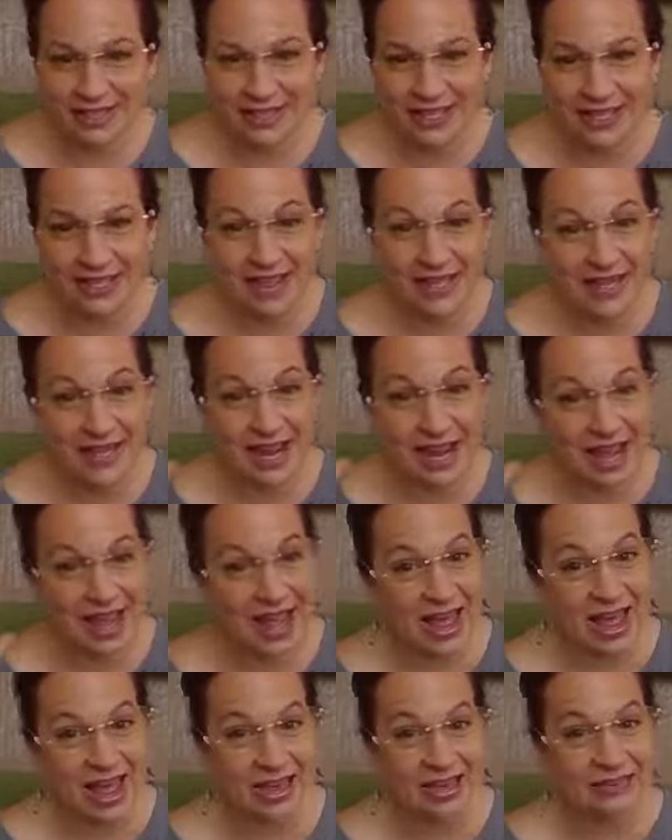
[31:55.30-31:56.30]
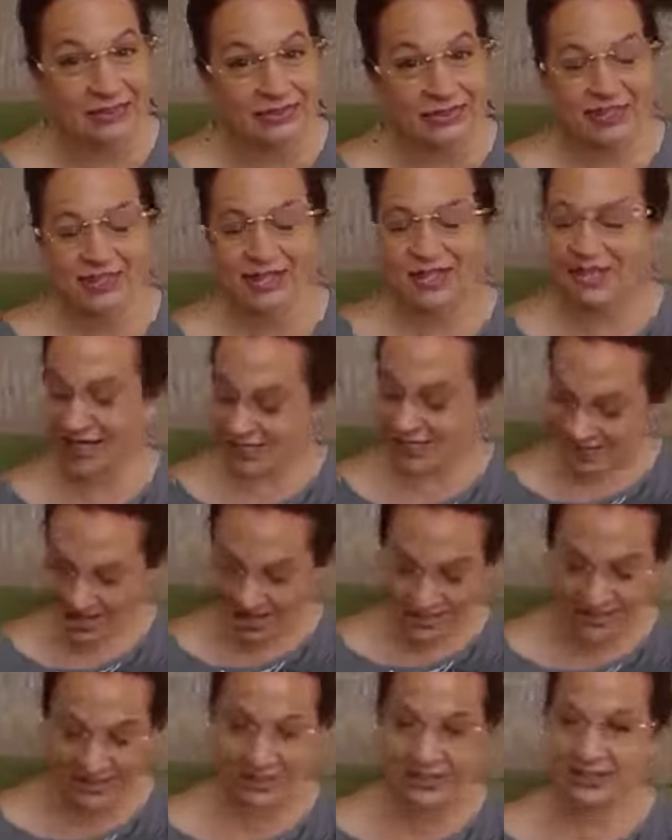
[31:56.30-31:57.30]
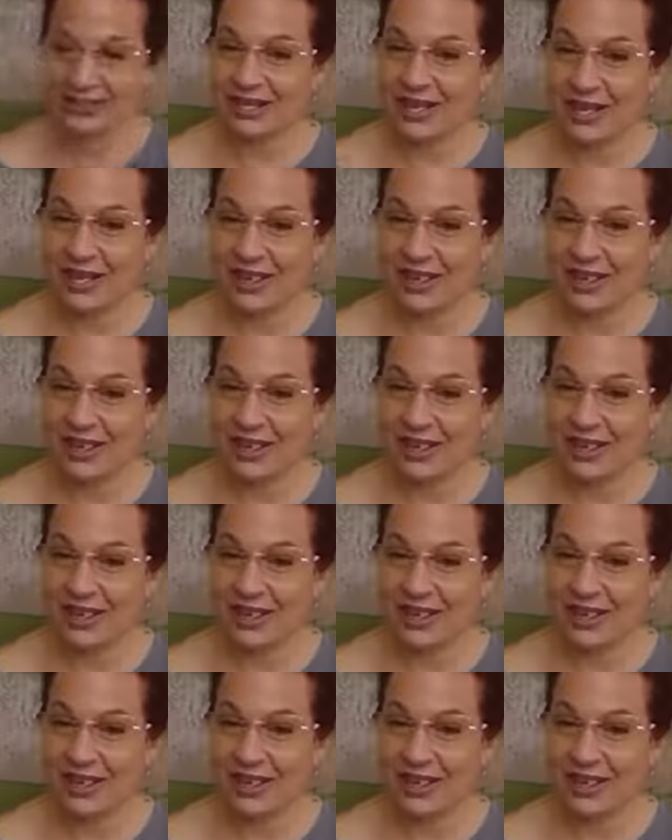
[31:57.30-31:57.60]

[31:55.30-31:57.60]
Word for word: that I have, and I just,